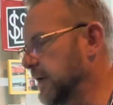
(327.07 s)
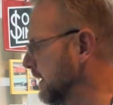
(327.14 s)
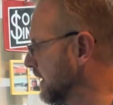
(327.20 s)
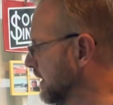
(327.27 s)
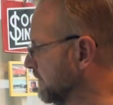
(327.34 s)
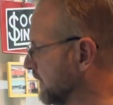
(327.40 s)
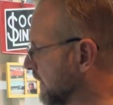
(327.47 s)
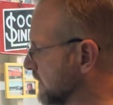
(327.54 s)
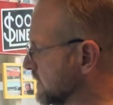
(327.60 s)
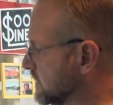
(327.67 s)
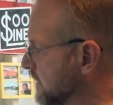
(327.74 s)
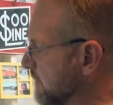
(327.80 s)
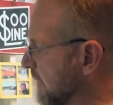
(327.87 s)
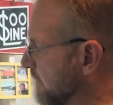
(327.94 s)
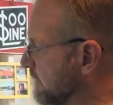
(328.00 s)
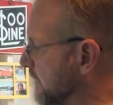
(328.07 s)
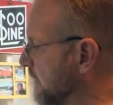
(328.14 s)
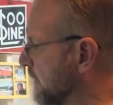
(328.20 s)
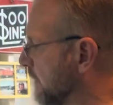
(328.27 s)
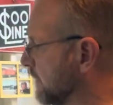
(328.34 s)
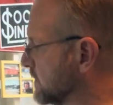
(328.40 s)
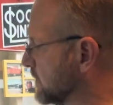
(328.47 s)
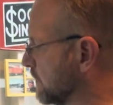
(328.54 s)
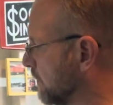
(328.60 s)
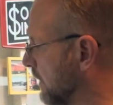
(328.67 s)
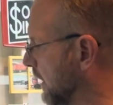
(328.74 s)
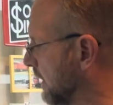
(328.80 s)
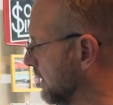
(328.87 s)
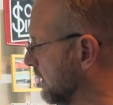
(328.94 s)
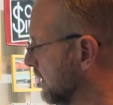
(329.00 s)
And if you can see my video
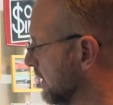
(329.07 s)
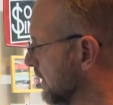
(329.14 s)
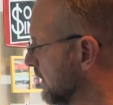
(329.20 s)
screen,